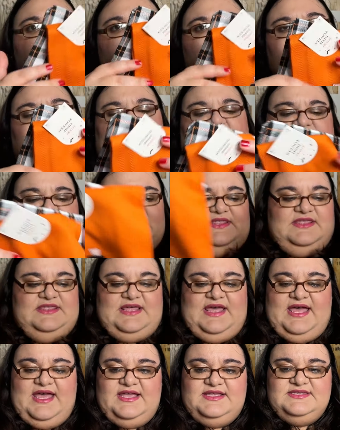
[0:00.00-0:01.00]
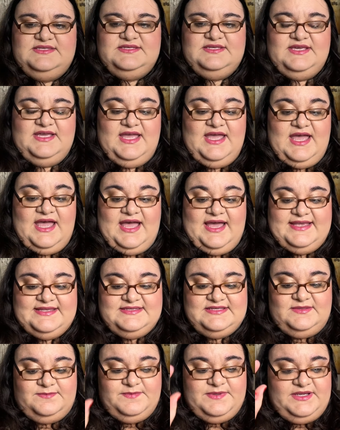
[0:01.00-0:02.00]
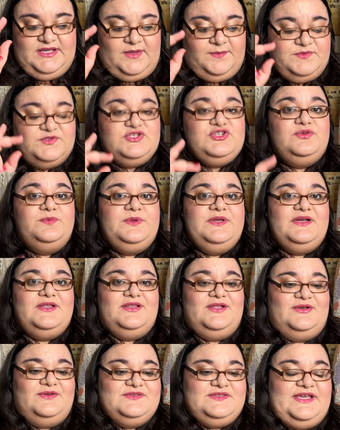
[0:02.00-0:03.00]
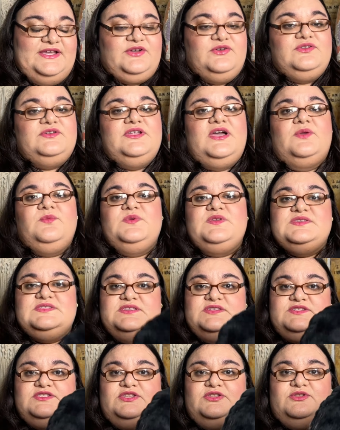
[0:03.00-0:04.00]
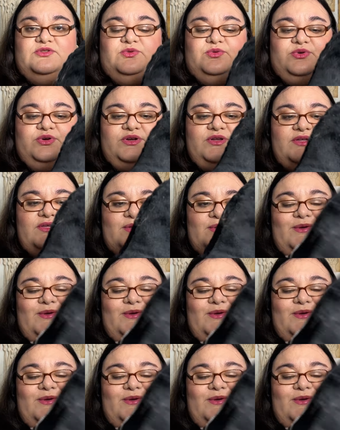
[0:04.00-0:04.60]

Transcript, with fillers: she got that. I did pick up two pillows. I could not resist the lure.